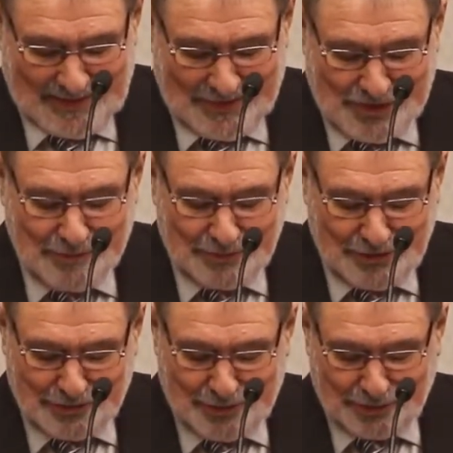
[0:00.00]
She was a
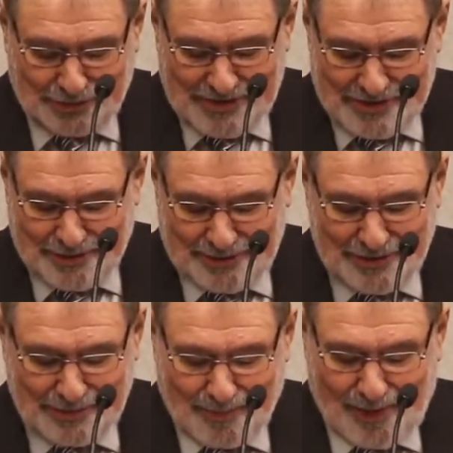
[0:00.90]
school teacher in
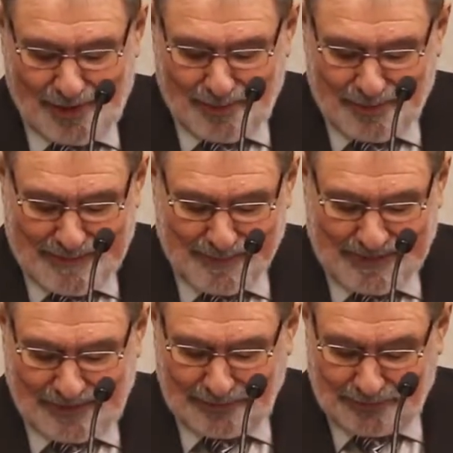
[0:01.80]
the small but
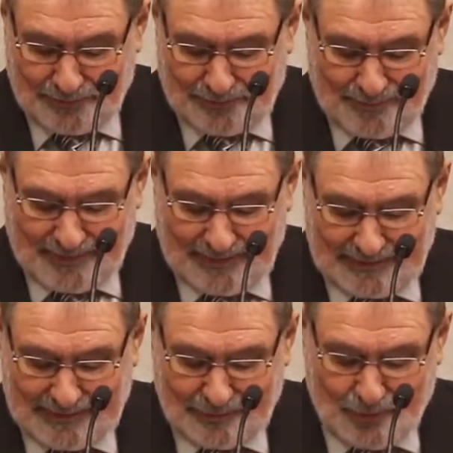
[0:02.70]
colorful
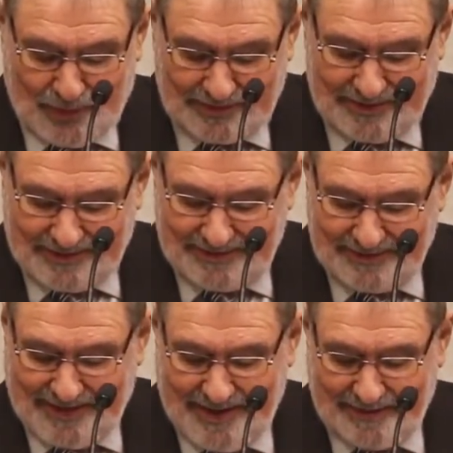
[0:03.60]
little West Texas
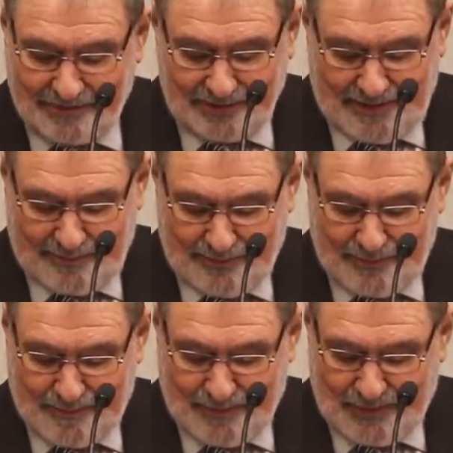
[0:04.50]
town of
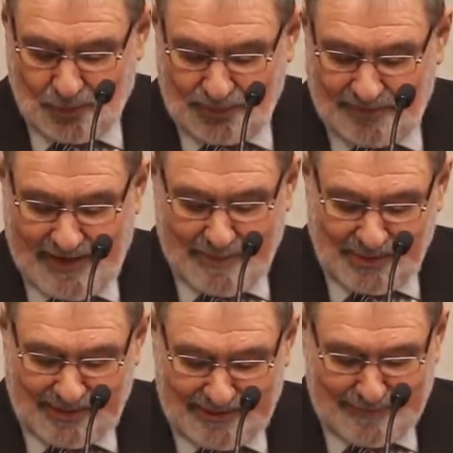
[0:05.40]
Stanford, north of
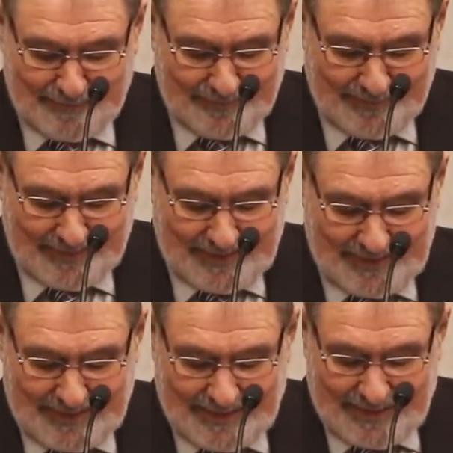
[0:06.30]
Abilene.
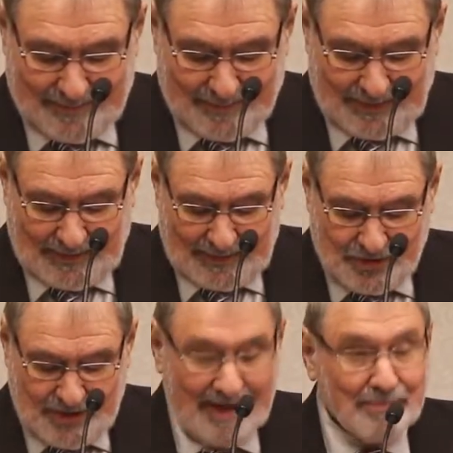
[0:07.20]

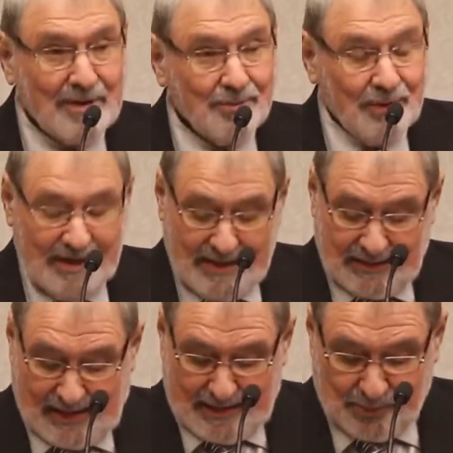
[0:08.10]
She had me reading
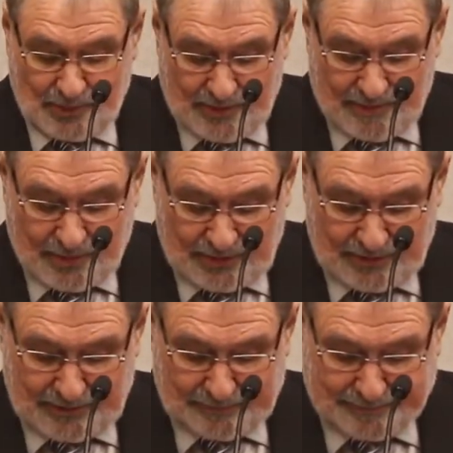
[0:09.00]
library
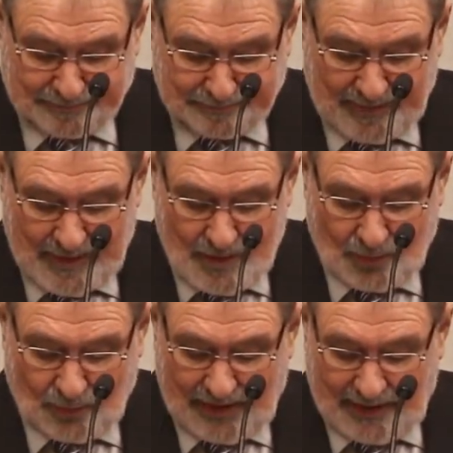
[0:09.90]
books
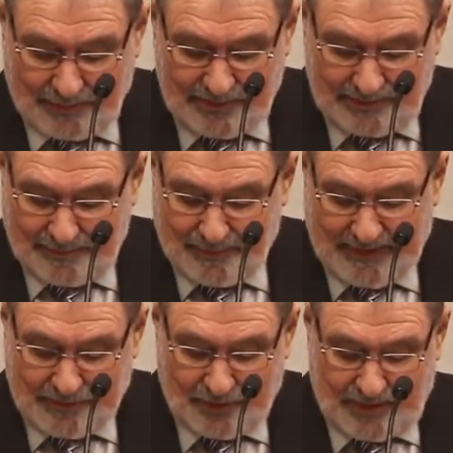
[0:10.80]
when I was
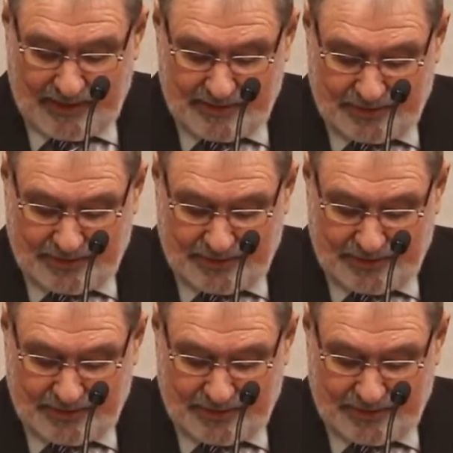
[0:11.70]
in grade